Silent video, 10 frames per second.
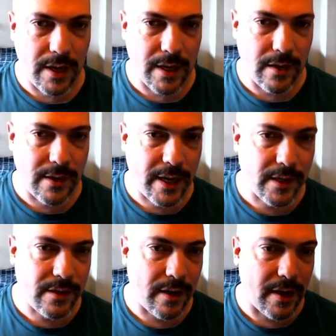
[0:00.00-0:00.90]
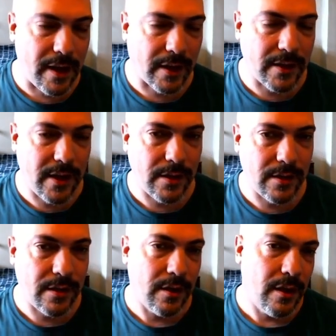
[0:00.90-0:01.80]
in test
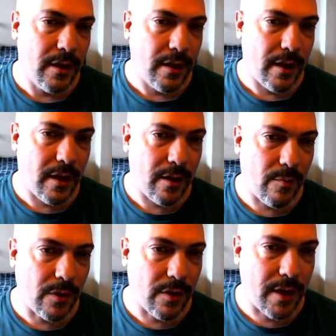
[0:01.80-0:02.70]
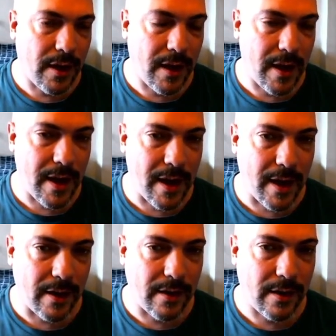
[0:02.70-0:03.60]
and we're looking
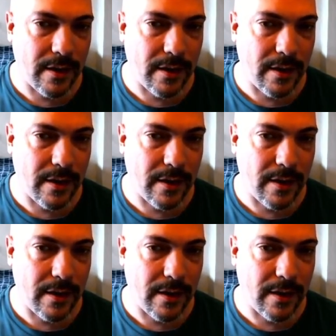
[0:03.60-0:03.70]
at